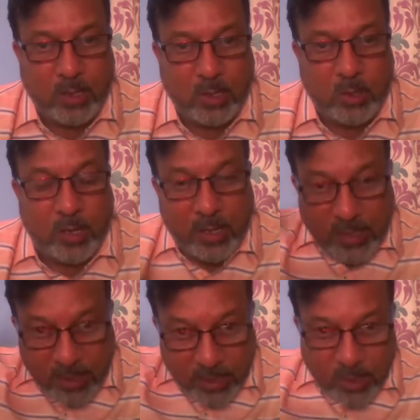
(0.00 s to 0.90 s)
You have
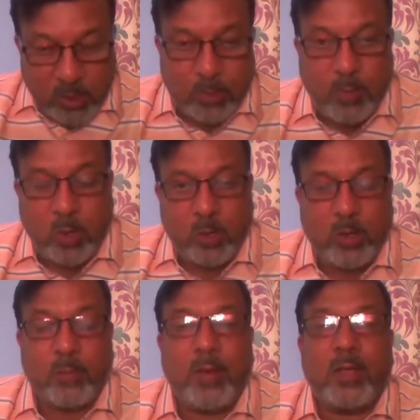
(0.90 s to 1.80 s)
written it on the board.
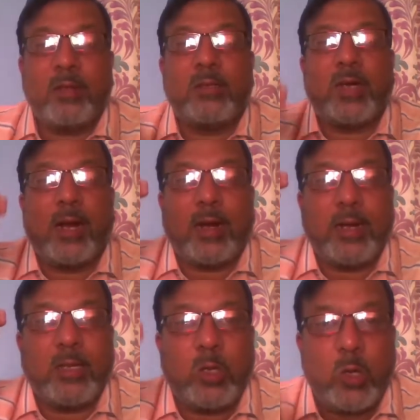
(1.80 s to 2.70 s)
You are making the child
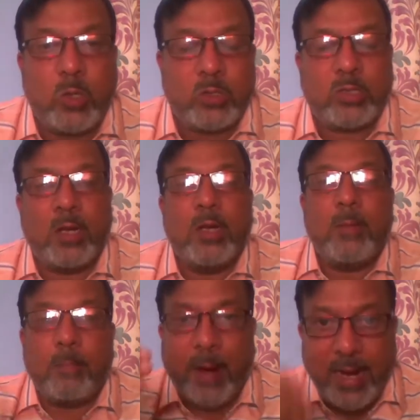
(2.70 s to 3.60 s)
write the notes,
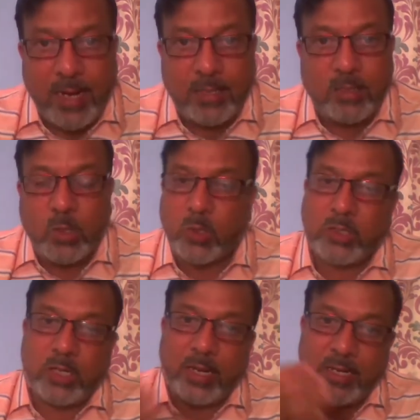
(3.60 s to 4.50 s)
by heart the
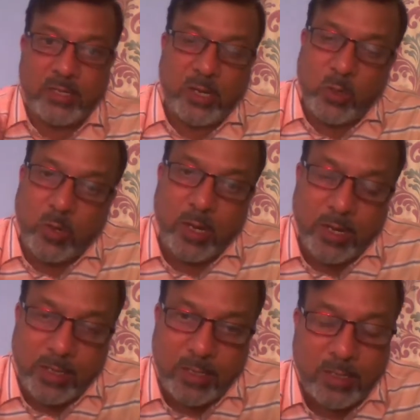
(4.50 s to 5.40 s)
notes, and next day you
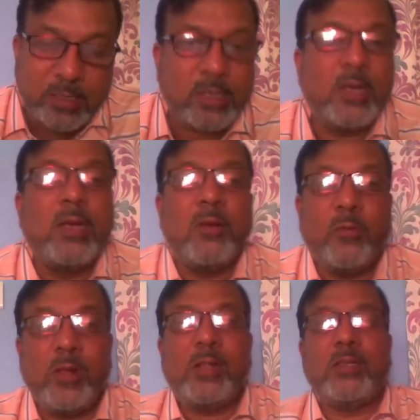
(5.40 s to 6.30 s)
conduct a test.
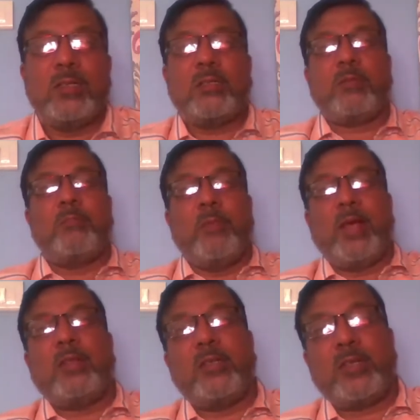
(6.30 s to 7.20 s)
Will this
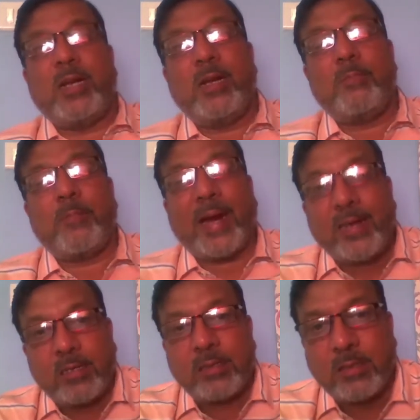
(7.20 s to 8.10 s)
make the child
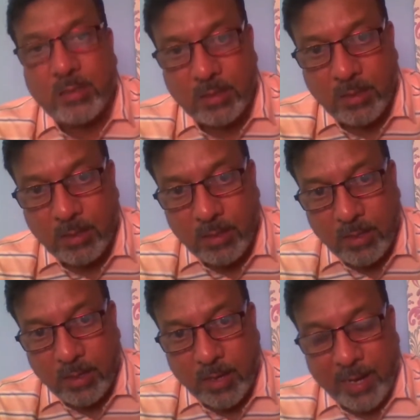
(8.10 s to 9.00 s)
practice?
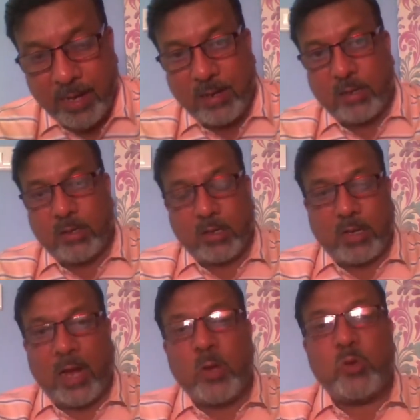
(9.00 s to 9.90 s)
And
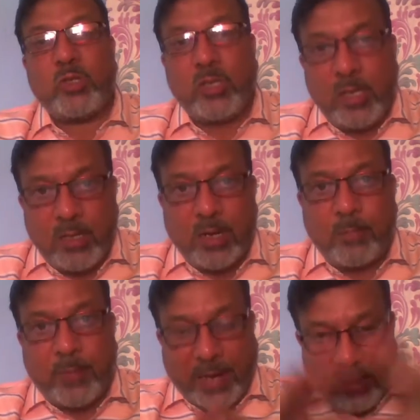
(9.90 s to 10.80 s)
can you see
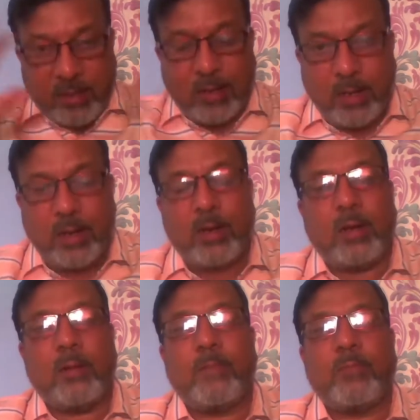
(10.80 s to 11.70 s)
that
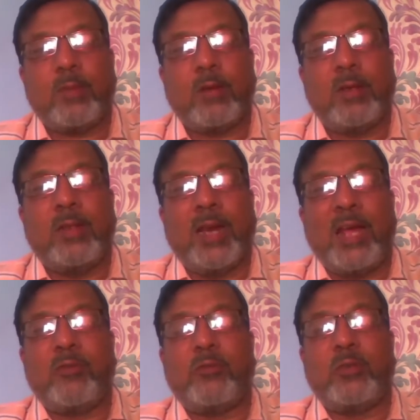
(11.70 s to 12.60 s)
practically in the
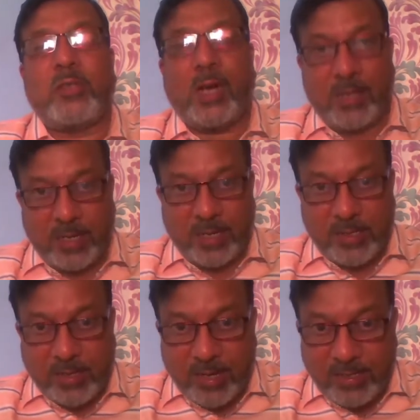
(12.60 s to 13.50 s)
life of the child that
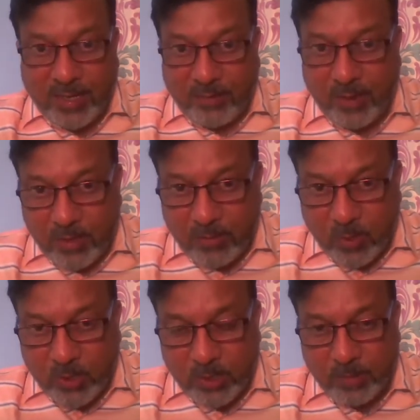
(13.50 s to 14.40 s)
he's really saving the
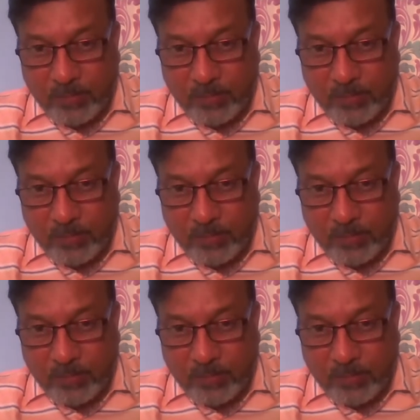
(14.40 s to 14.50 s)
water?